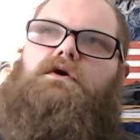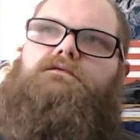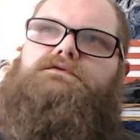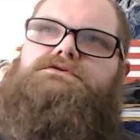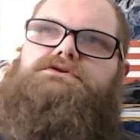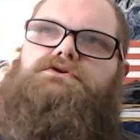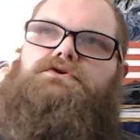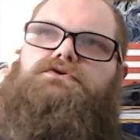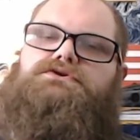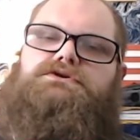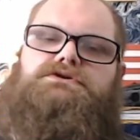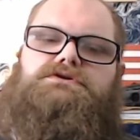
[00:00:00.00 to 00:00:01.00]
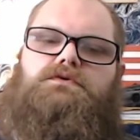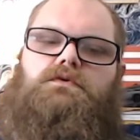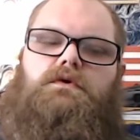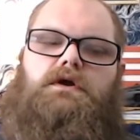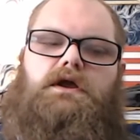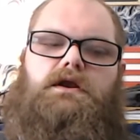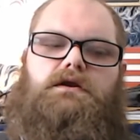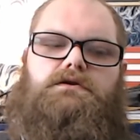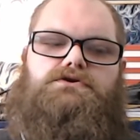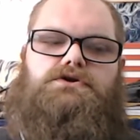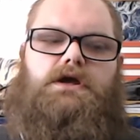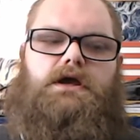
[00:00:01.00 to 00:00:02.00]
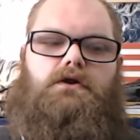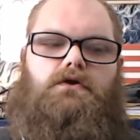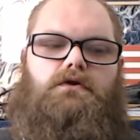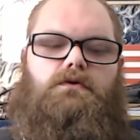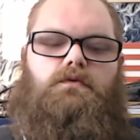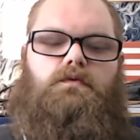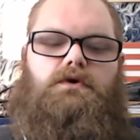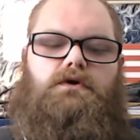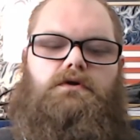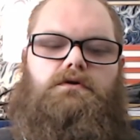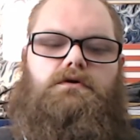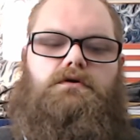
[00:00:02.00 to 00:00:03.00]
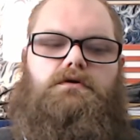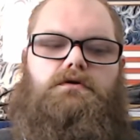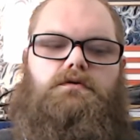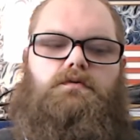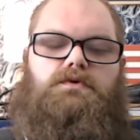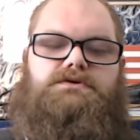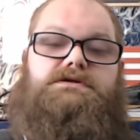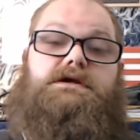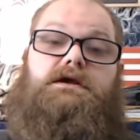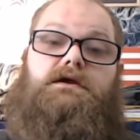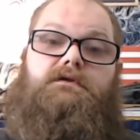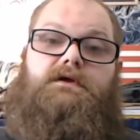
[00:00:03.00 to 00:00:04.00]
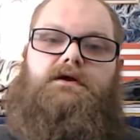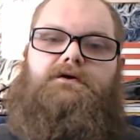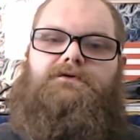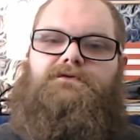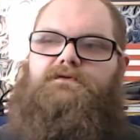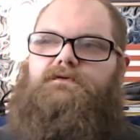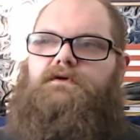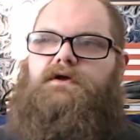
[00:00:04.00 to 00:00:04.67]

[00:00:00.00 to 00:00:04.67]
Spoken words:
of a solutions oriented channel. We'll see how that goes.